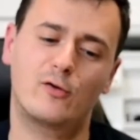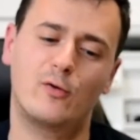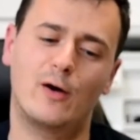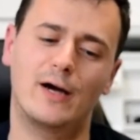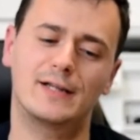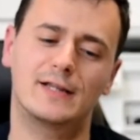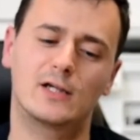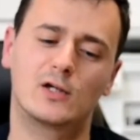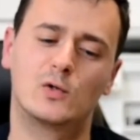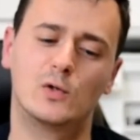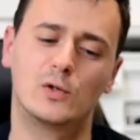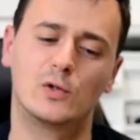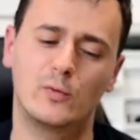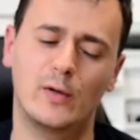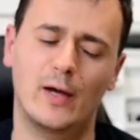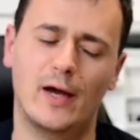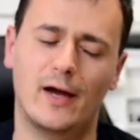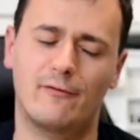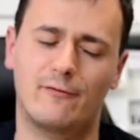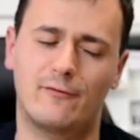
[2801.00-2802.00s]
quite a good we
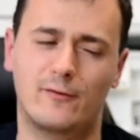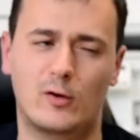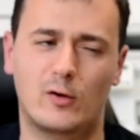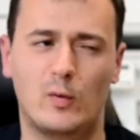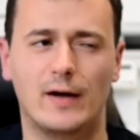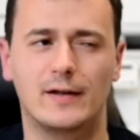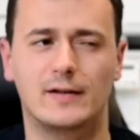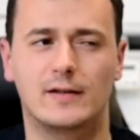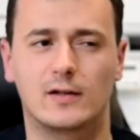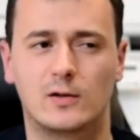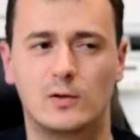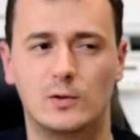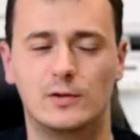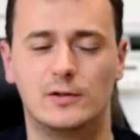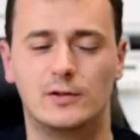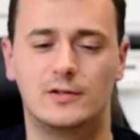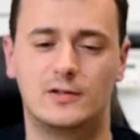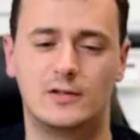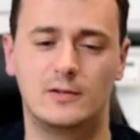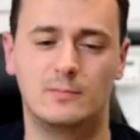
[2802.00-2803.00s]
have quite a good
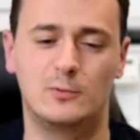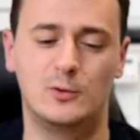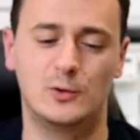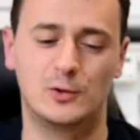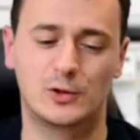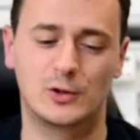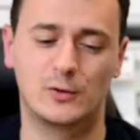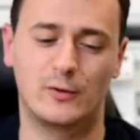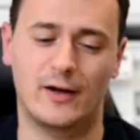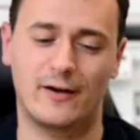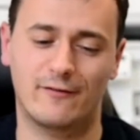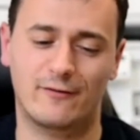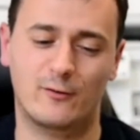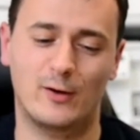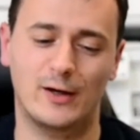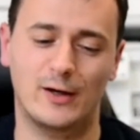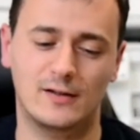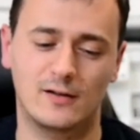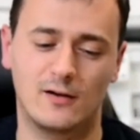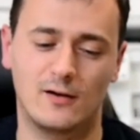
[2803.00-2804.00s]
distribution we have
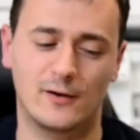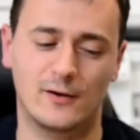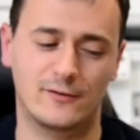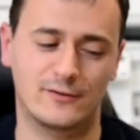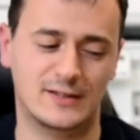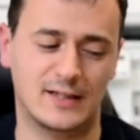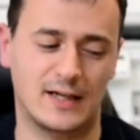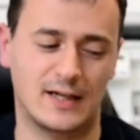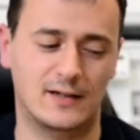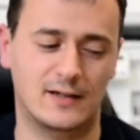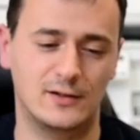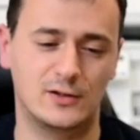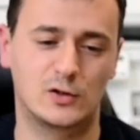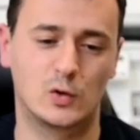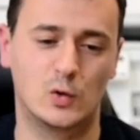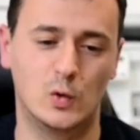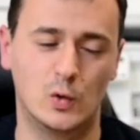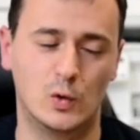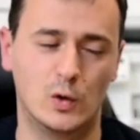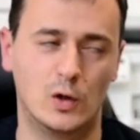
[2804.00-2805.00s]
quite okay. a lot of cyclists
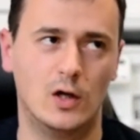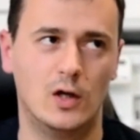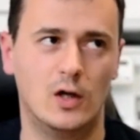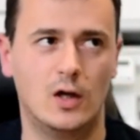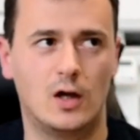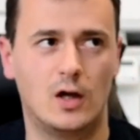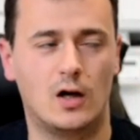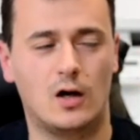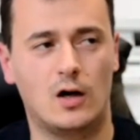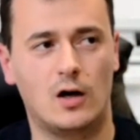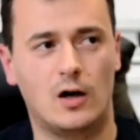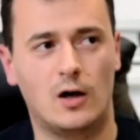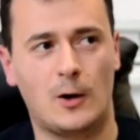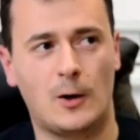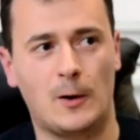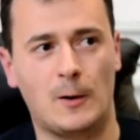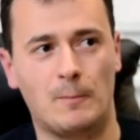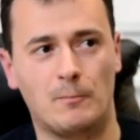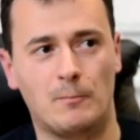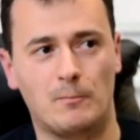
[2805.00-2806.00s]
who
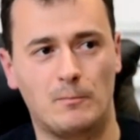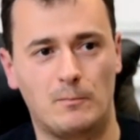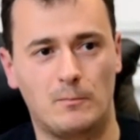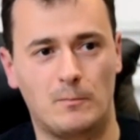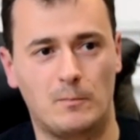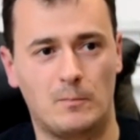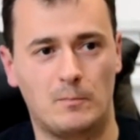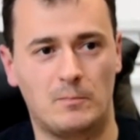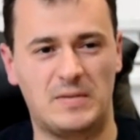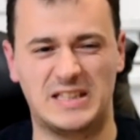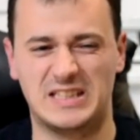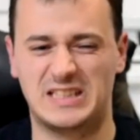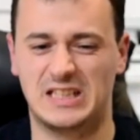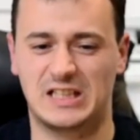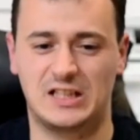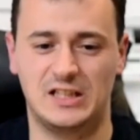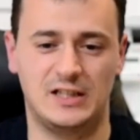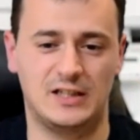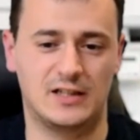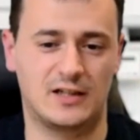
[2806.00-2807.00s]
uh,
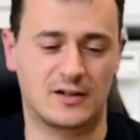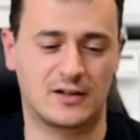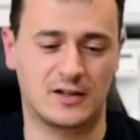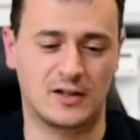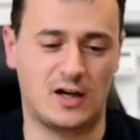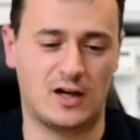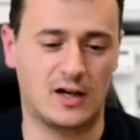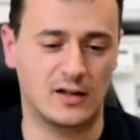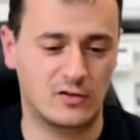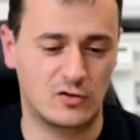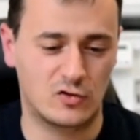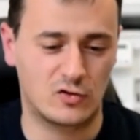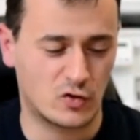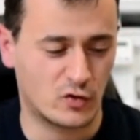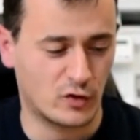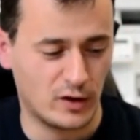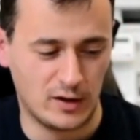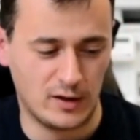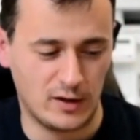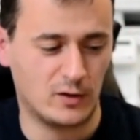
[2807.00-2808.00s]
basically are not
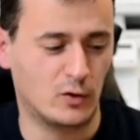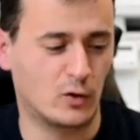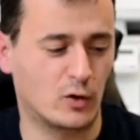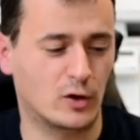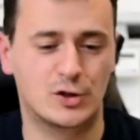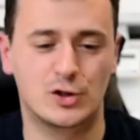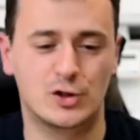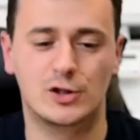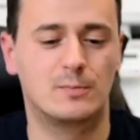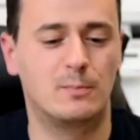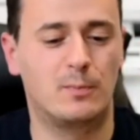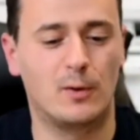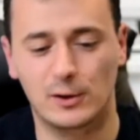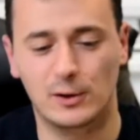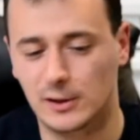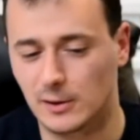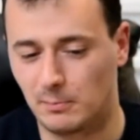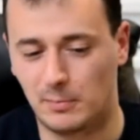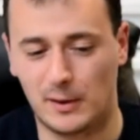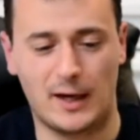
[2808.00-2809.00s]
training or just bought
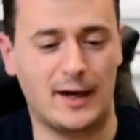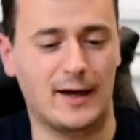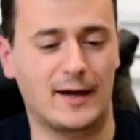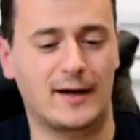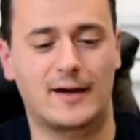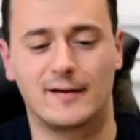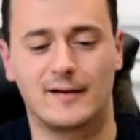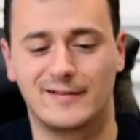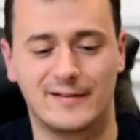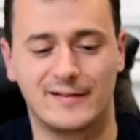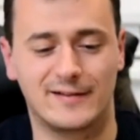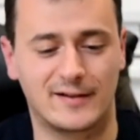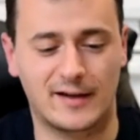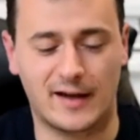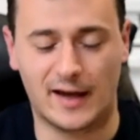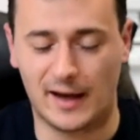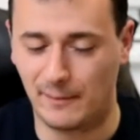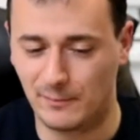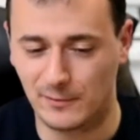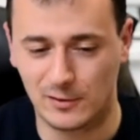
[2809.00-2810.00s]
a bike and
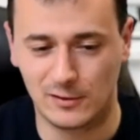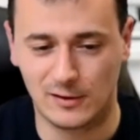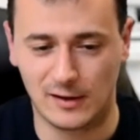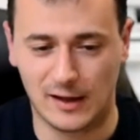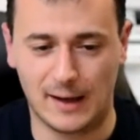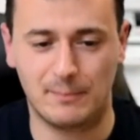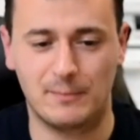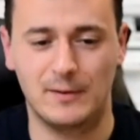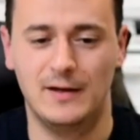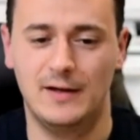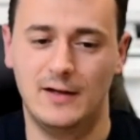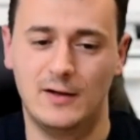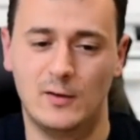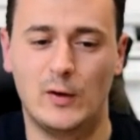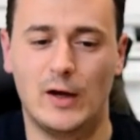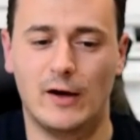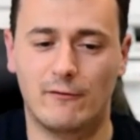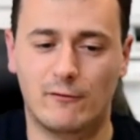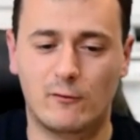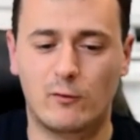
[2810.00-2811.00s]
came to okay. lab. we
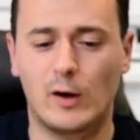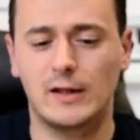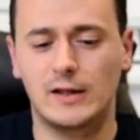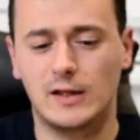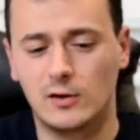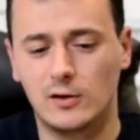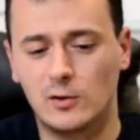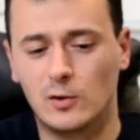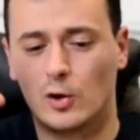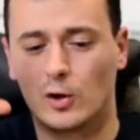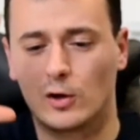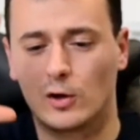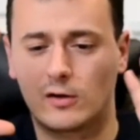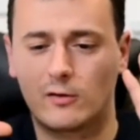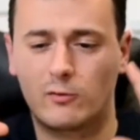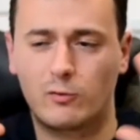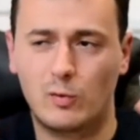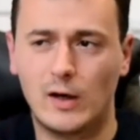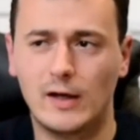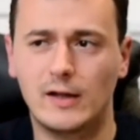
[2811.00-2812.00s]
have quite a nor-
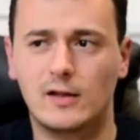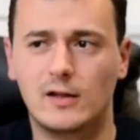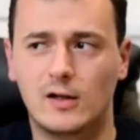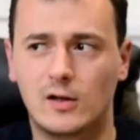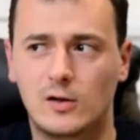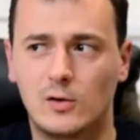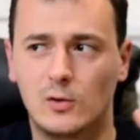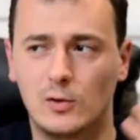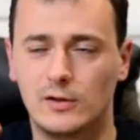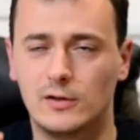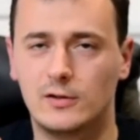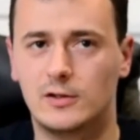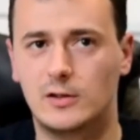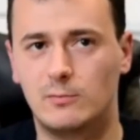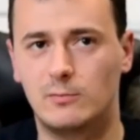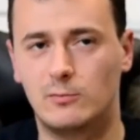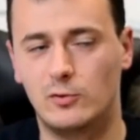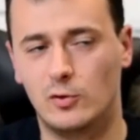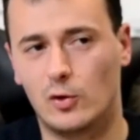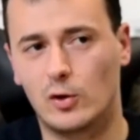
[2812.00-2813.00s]
quite a good
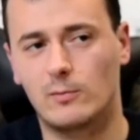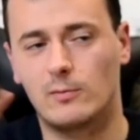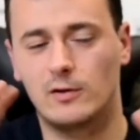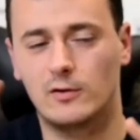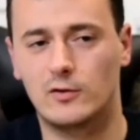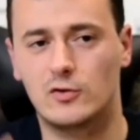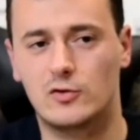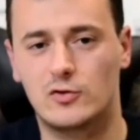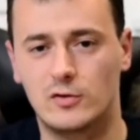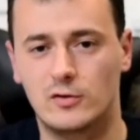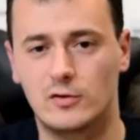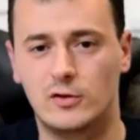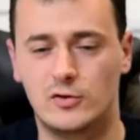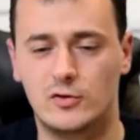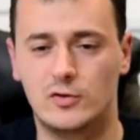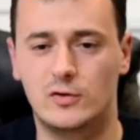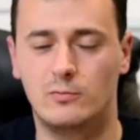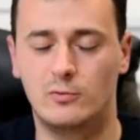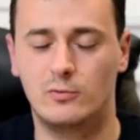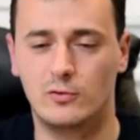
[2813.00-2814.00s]
distrib- normal dis-
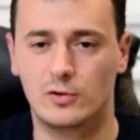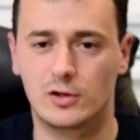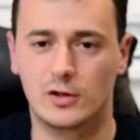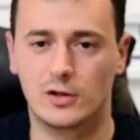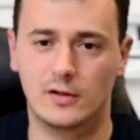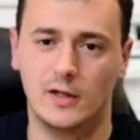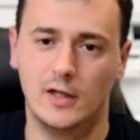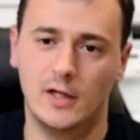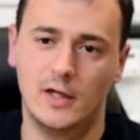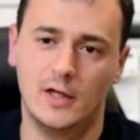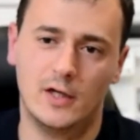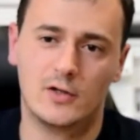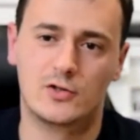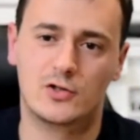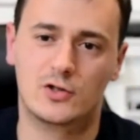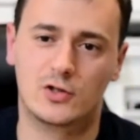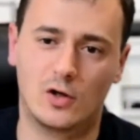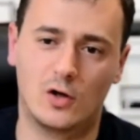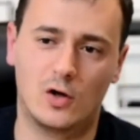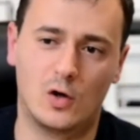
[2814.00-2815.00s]
distribution
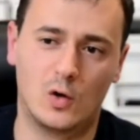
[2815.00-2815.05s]
so